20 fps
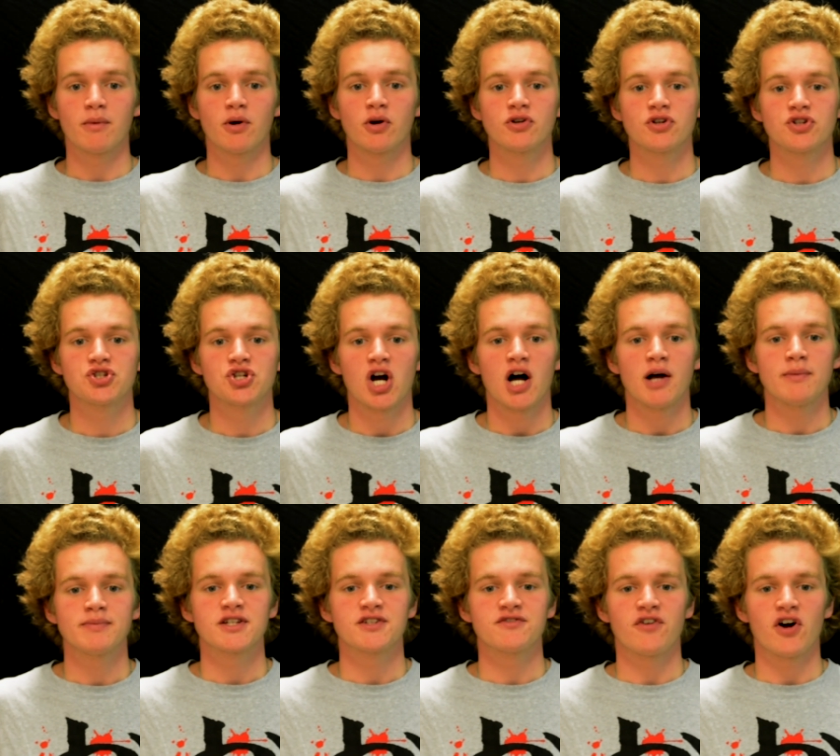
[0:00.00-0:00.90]
earned
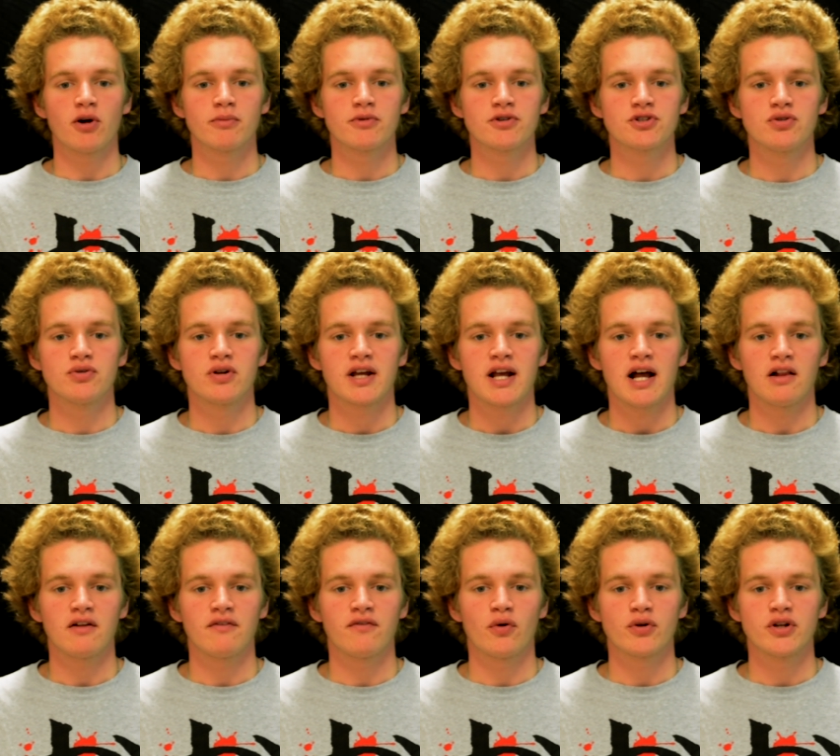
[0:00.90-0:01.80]
jobs as farmers due to
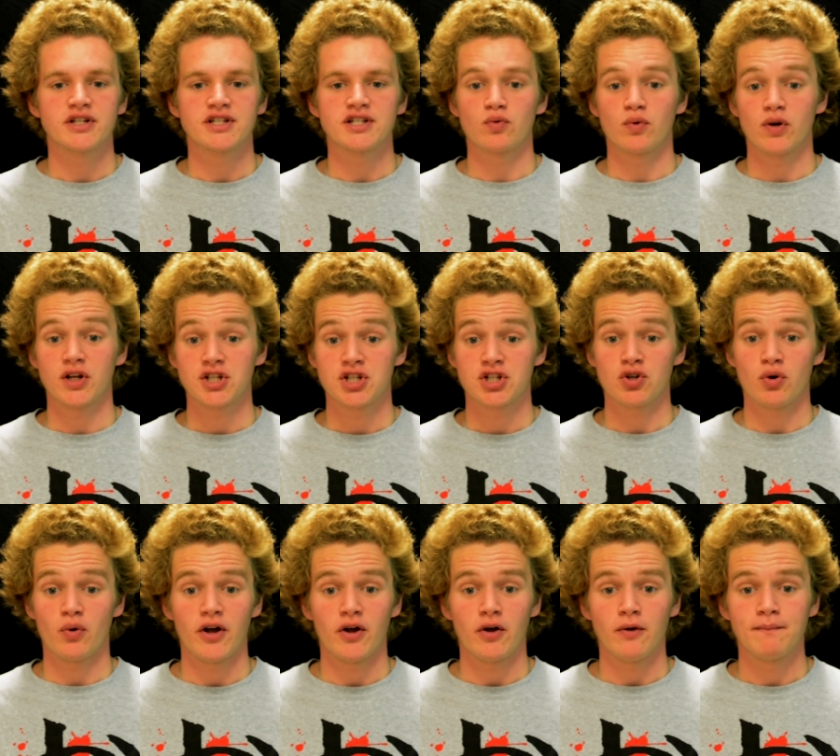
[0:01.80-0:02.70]
California's enriched
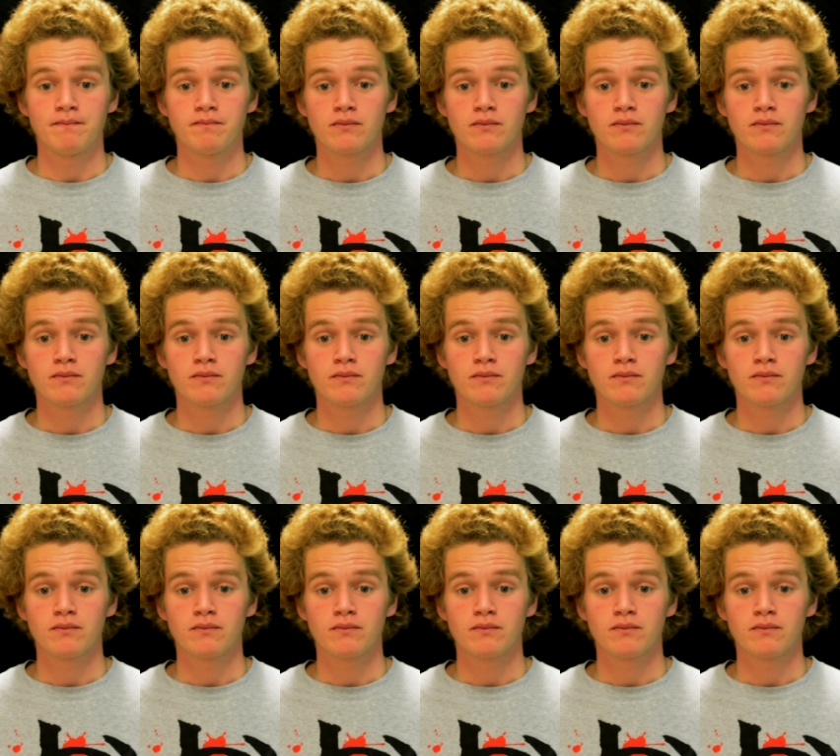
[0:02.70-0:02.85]
soil.